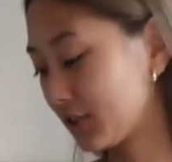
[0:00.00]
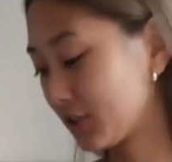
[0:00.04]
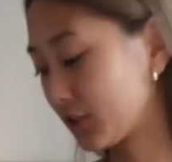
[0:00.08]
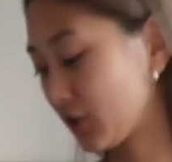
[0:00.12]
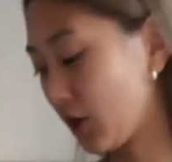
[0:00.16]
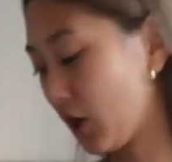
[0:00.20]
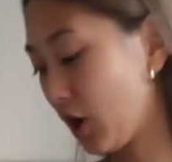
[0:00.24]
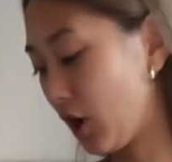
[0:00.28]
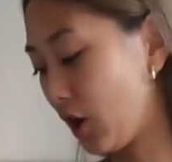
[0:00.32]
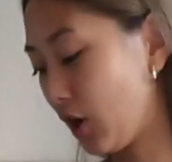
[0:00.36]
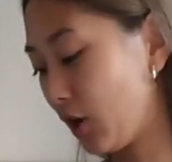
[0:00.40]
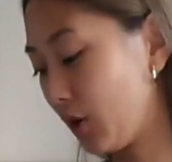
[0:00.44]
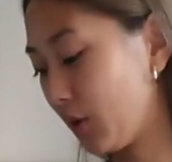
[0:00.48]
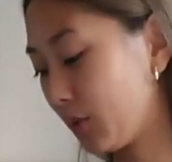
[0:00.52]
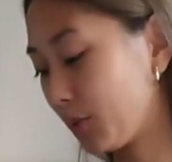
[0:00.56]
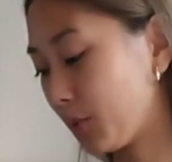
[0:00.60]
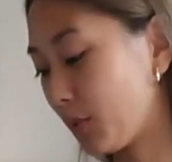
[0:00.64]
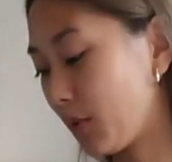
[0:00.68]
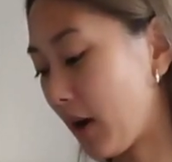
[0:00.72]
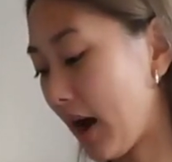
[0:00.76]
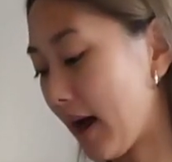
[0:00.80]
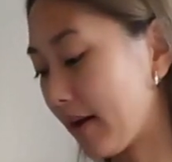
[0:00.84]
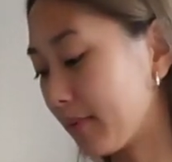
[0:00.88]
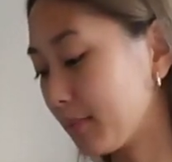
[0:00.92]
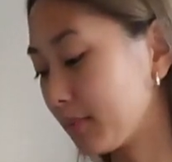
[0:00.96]

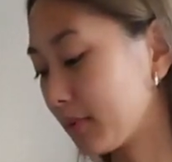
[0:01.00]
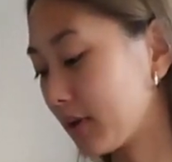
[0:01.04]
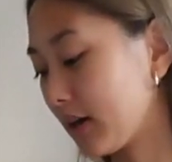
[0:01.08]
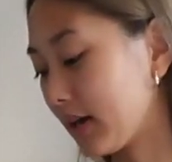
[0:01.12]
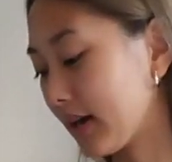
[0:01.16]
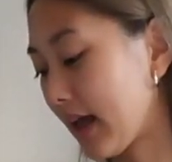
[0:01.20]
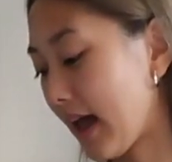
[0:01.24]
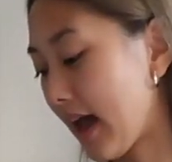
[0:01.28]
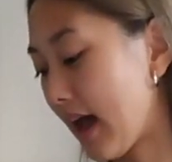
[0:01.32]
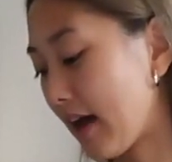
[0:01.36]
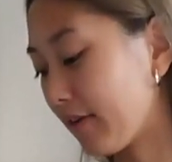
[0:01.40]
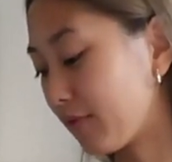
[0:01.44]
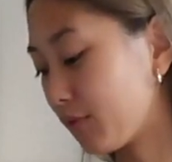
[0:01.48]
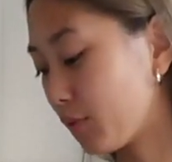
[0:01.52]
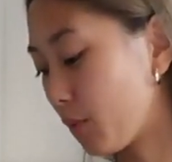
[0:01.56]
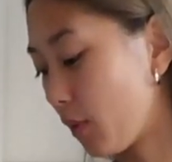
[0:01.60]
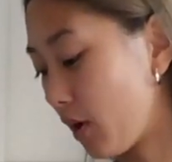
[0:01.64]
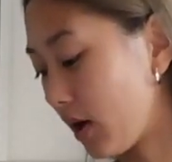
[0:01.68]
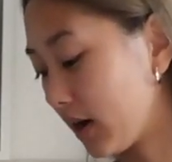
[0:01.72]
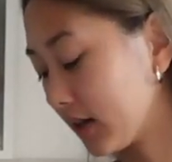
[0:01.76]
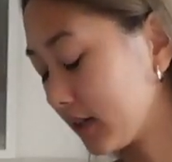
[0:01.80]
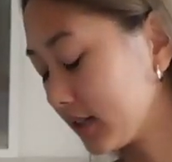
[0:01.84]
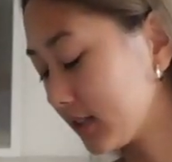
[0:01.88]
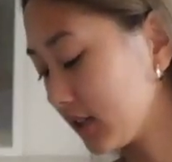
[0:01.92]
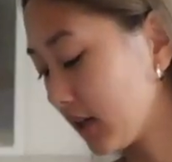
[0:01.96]
so I'm gonna have
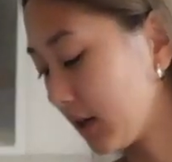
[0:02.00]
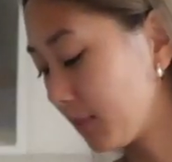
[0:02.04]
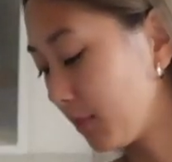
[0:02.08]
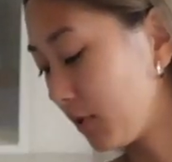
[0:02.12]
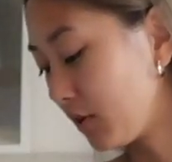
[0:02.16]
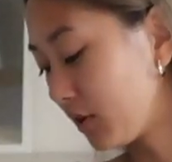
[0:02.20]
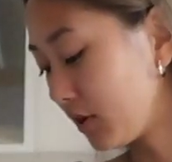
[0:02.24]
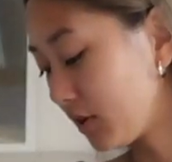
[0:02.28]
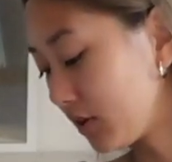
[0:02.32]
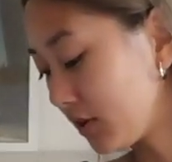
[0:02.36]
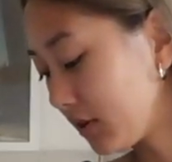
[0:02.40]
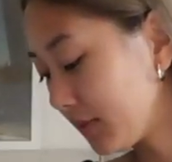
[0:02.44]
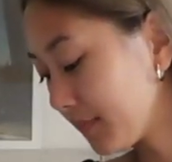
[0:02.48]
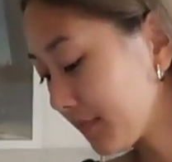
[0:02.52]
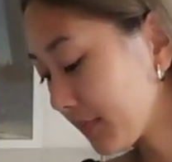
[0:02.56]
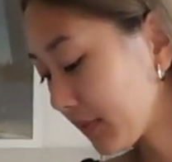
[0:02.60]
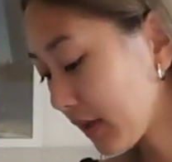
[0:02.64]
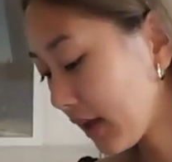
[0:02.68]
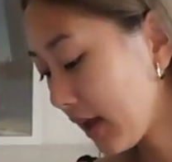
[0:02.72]
one double.